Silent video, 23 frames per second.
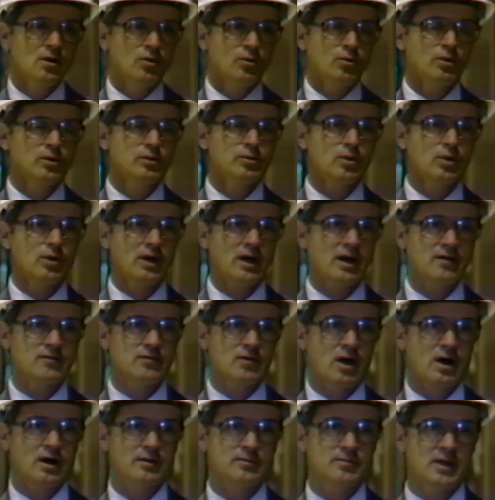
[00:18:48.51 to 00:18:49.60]
We will have
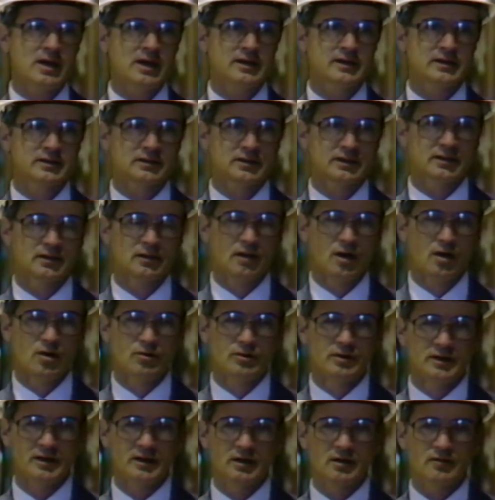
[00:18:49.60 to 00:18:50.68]
automatically
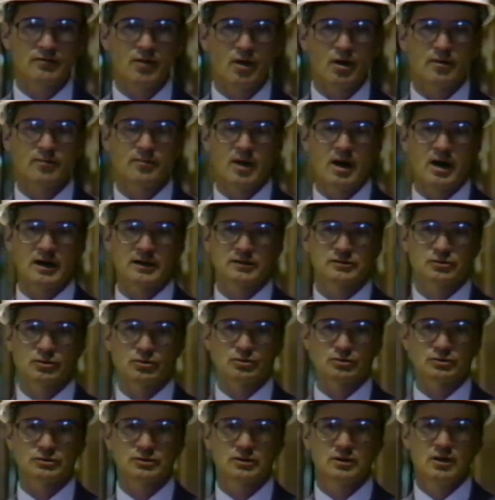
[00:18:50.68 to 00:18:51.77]
loading of our
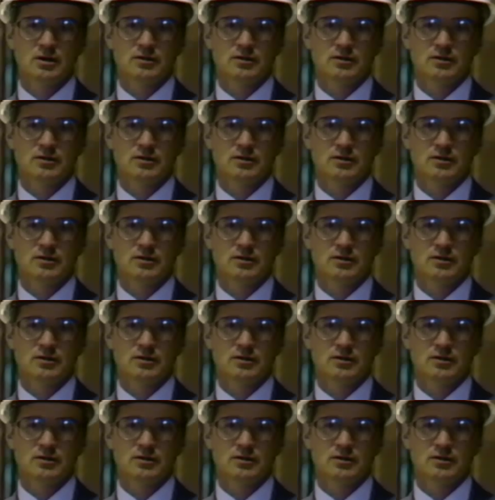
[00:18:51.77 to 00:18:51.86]
modules